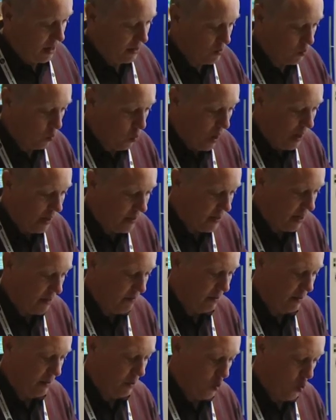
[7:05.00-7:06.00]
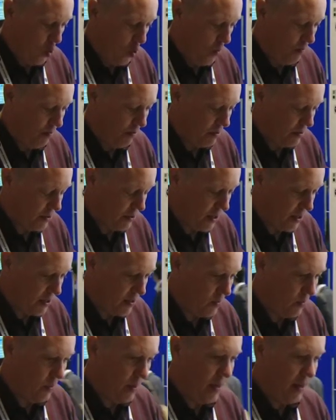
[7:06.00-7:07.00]
as well as having the core
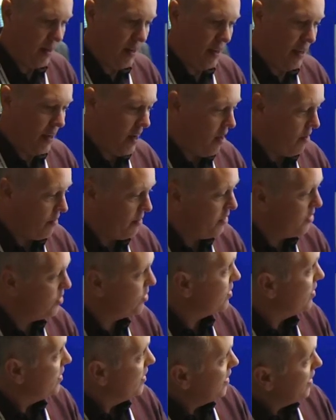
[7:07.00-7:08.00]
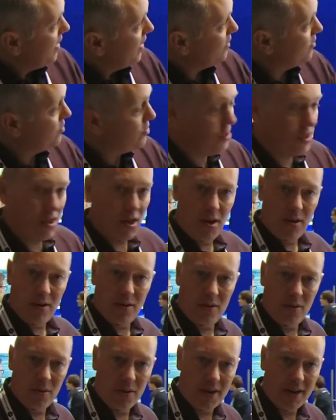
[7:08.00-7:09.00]
process, we can encourage
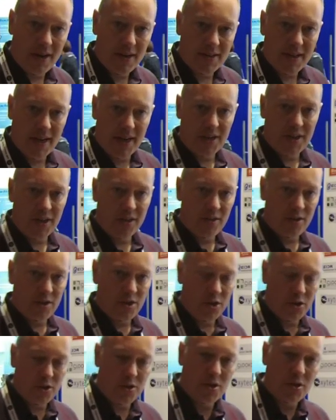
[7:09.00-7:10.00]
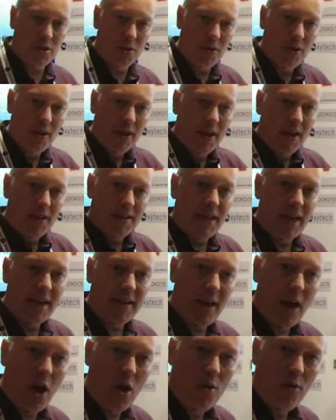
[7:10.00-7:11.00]
external organizations just to take
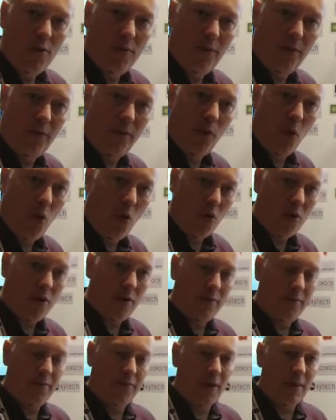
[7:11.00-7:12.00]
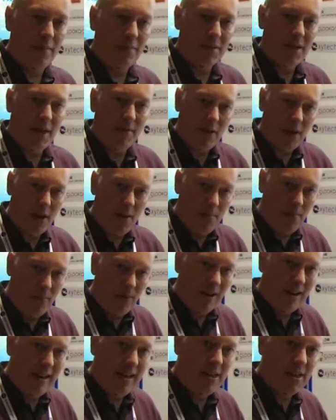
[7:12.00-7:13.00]
their own fork of FIMS, have a
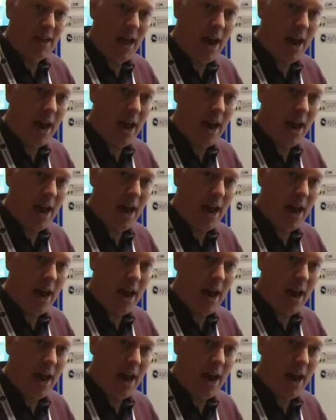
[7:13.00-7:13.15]
complete